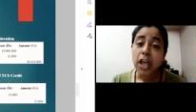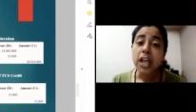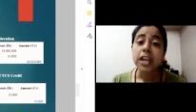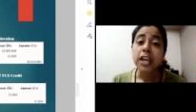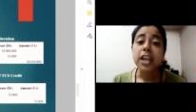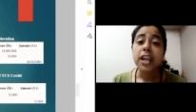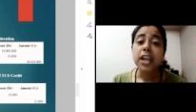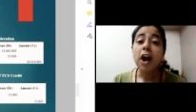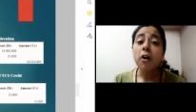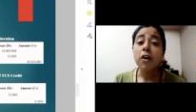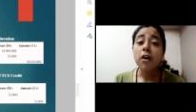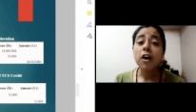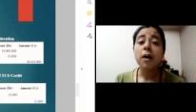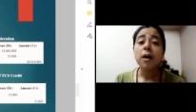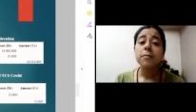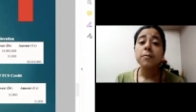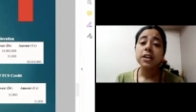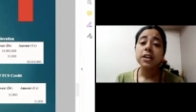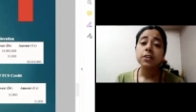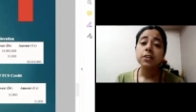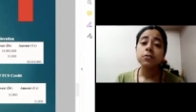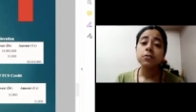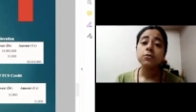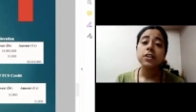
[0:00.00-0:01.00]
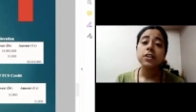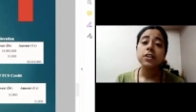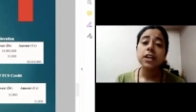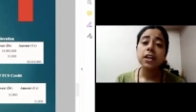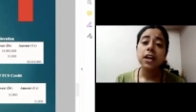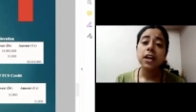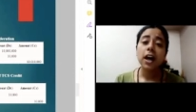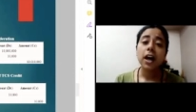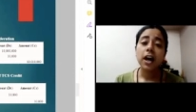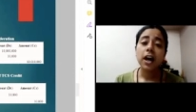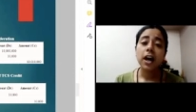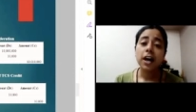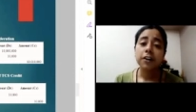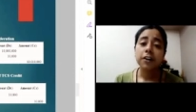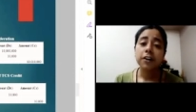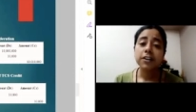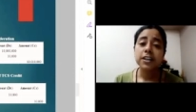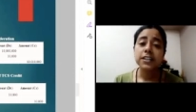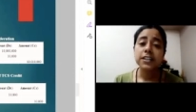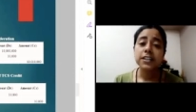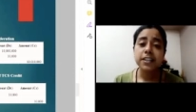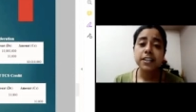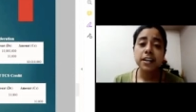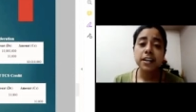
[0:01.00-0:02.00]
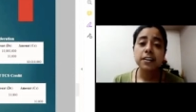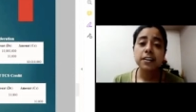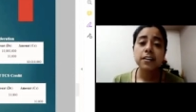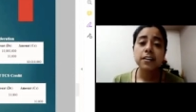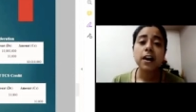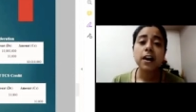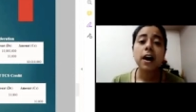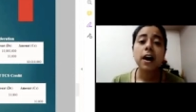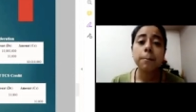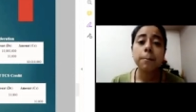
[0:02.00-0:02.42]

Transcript: Now coming to the uh, recent